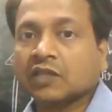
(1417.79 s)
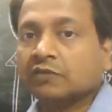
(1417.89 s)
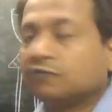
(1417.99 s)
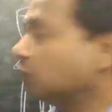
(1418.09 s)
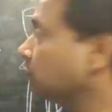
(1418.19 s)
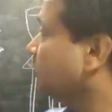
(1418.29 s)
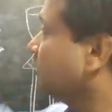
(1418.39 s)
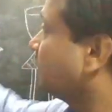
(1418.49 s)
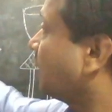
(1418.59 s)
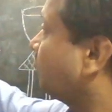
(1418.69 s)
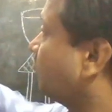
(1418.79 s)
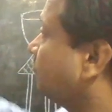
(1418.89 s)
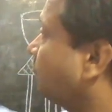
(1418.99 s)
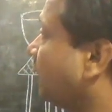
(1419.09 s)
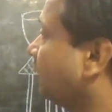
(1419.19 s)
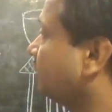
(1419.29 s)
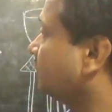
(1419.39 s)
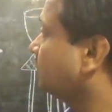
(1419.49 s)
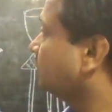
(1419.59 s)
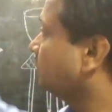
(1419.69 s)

The 14 gram of iron